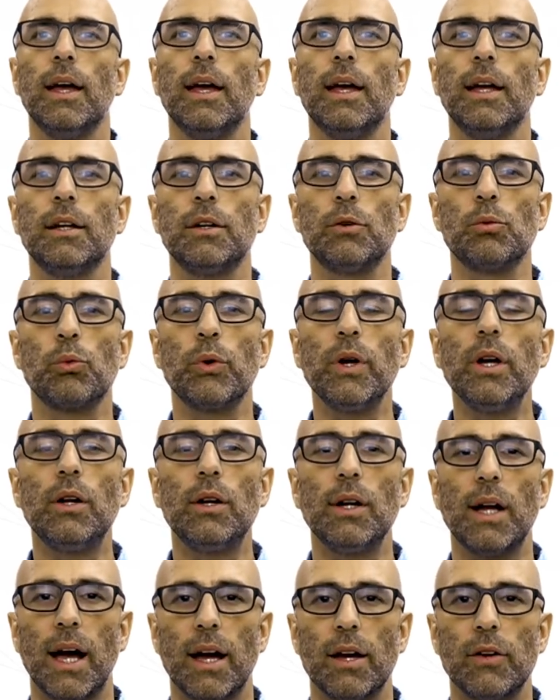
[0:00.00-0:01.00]
In real
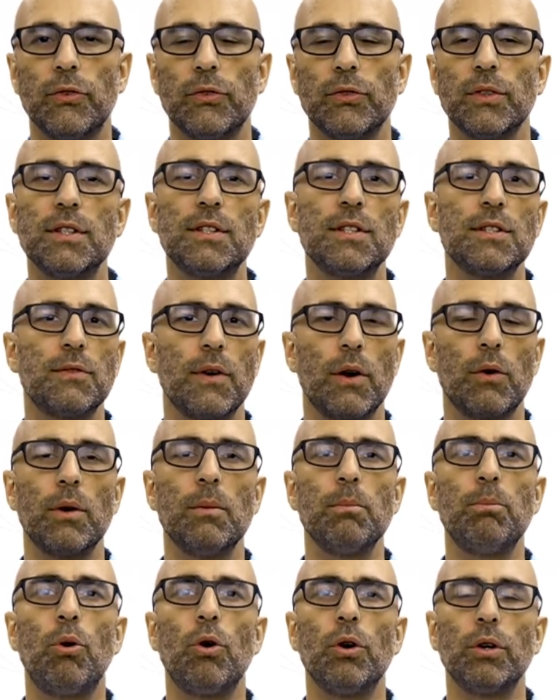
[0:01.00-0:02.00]
life, this is very
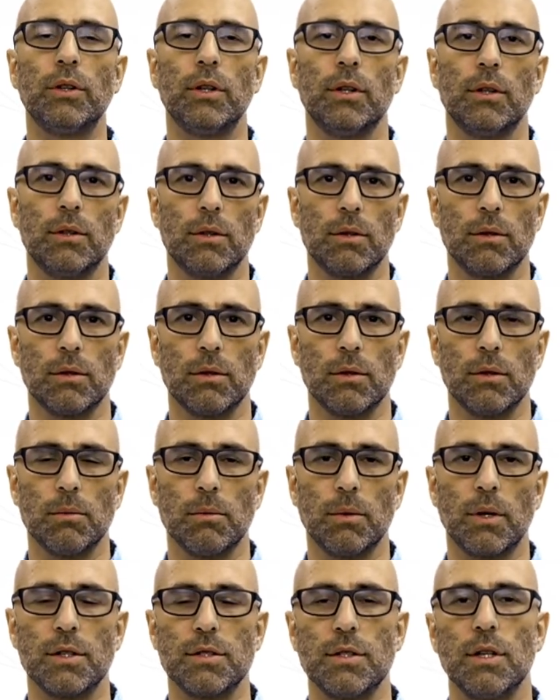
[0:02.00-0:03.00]
important
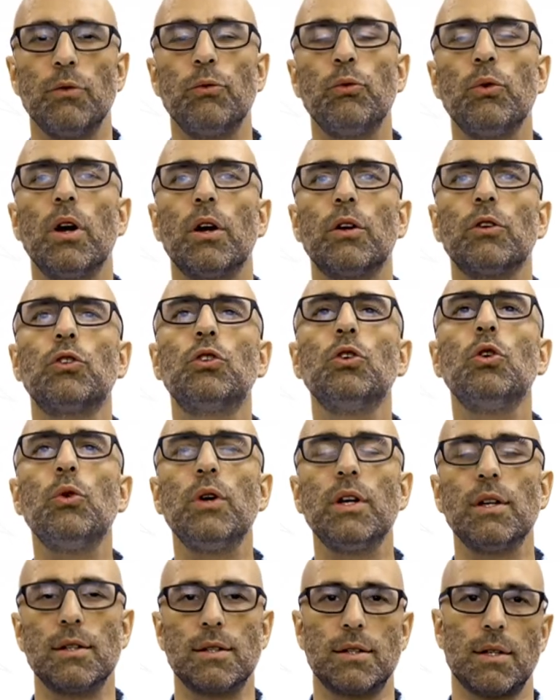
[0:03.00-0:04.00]
because if we are
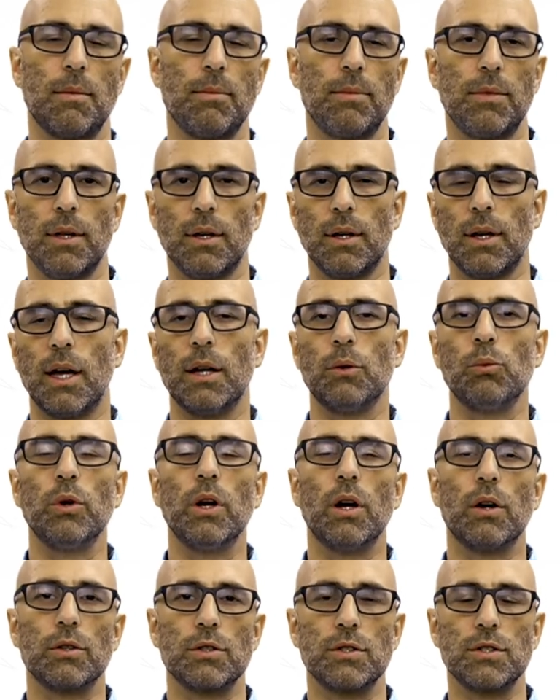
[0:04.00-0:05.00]
doing something and we
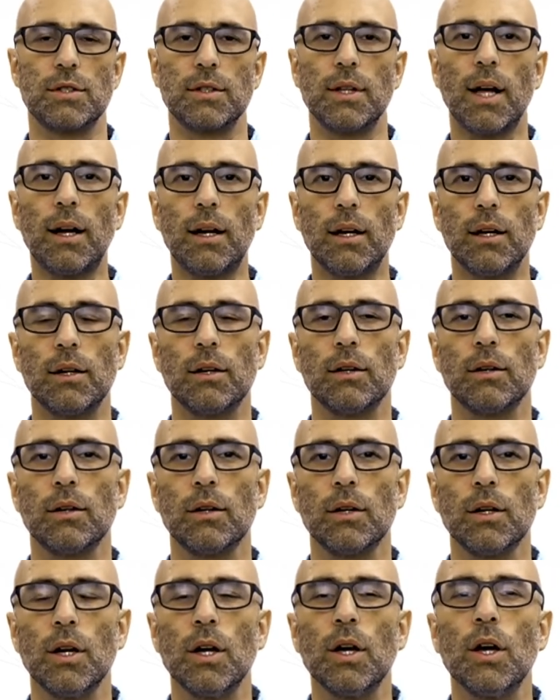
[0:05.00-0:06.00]
are stuck,
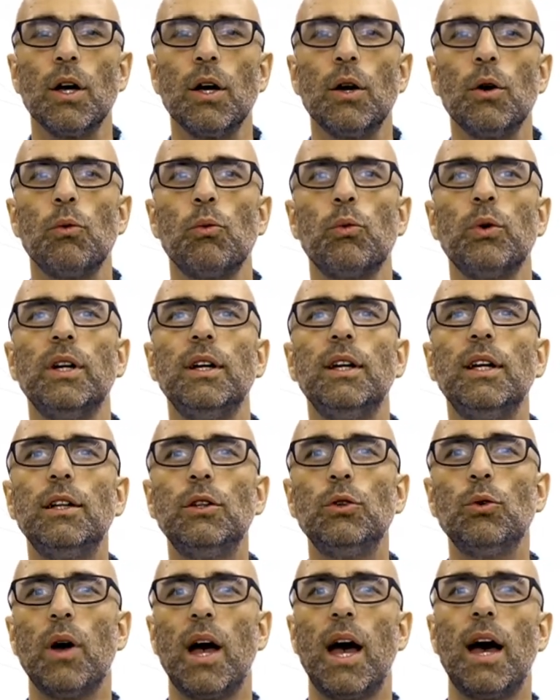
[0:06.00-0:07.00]
we need
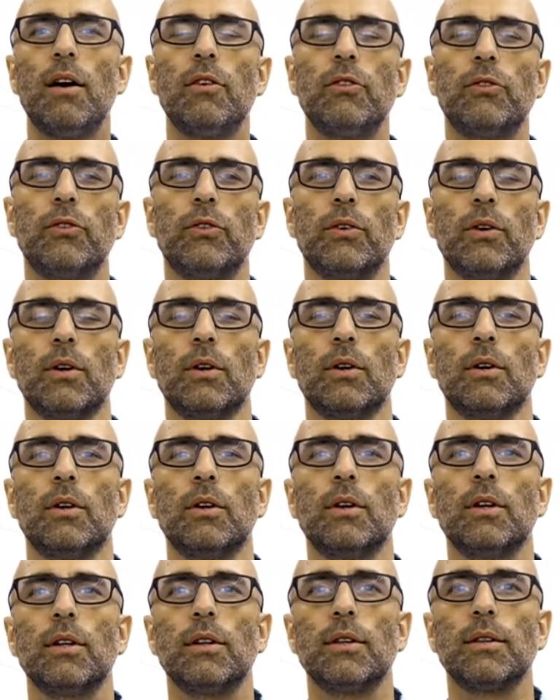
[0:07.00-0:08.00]
to have
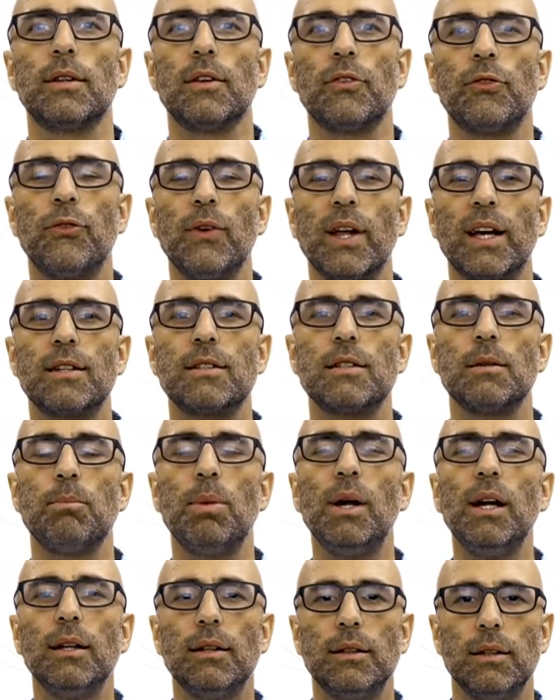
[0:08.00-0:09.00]
the
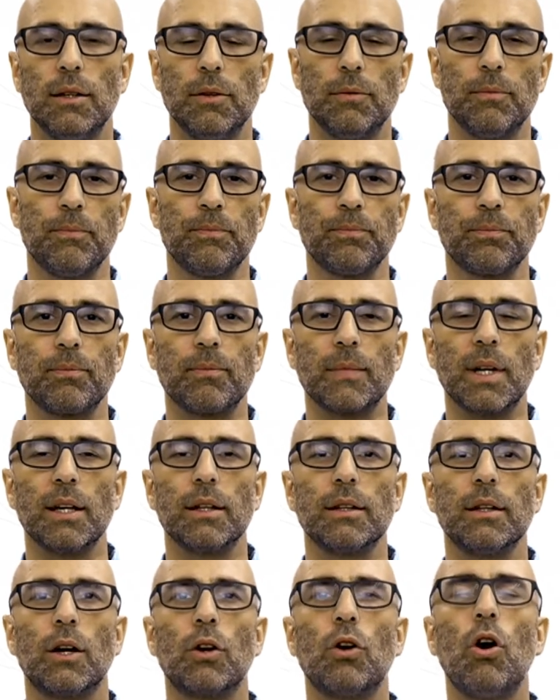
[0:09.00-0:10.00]
flexibility,
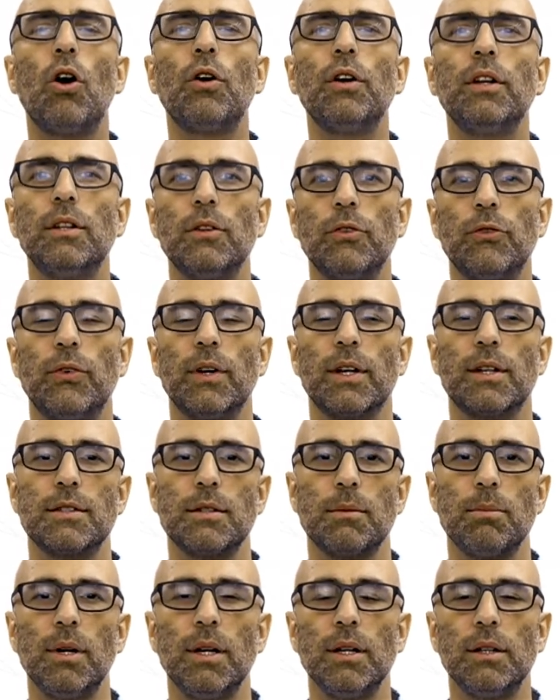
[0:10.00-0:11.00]
the cognitive
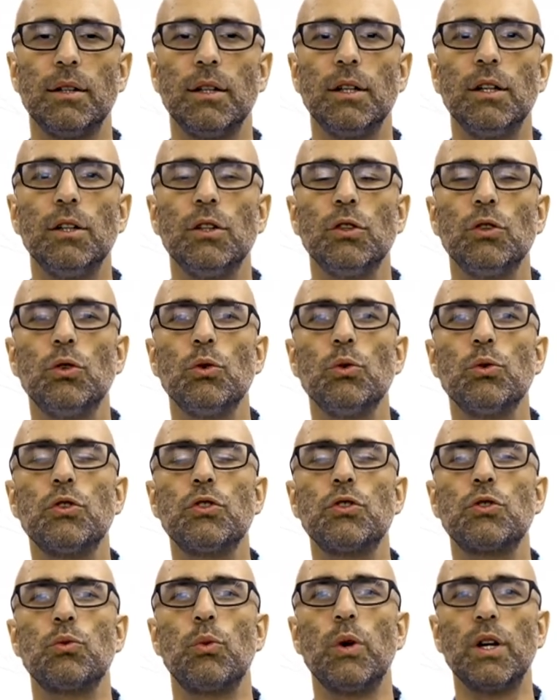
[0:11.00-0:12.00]
flexibility to
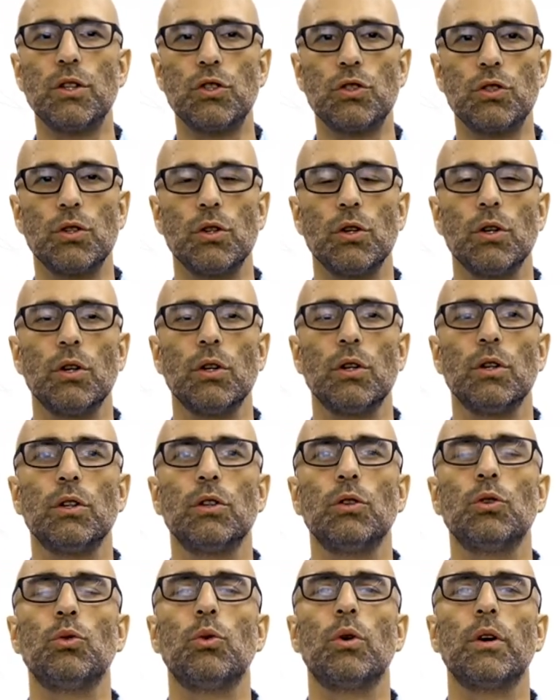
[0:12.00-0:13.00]
switch
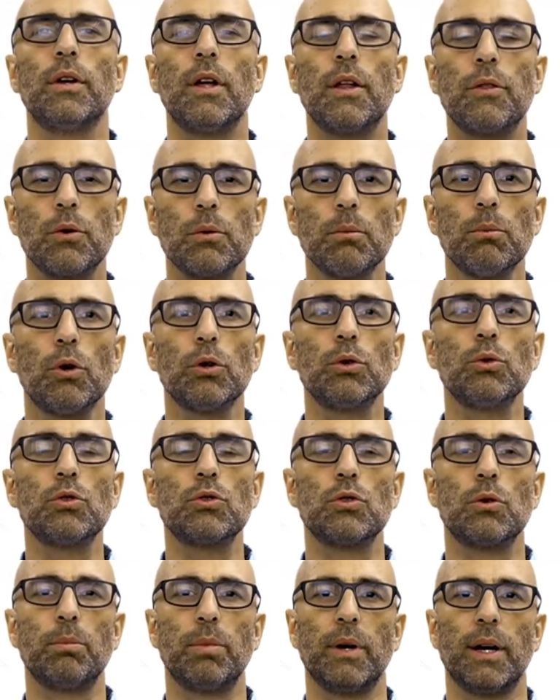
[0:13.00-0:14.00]
to another
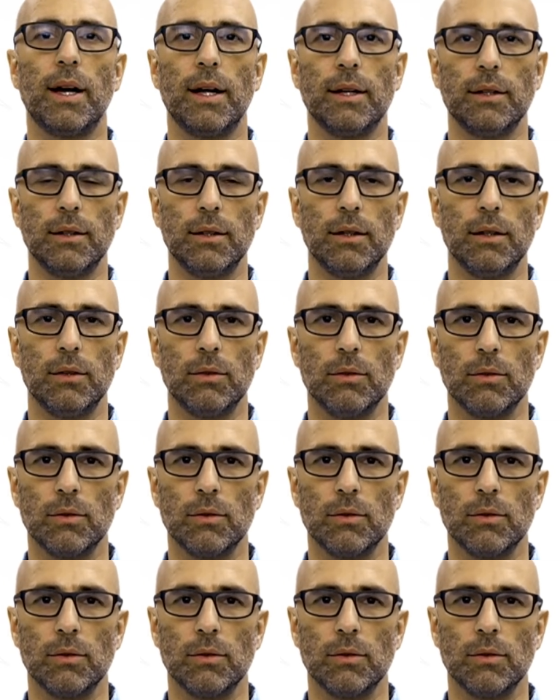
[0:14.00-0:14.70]
modus operandi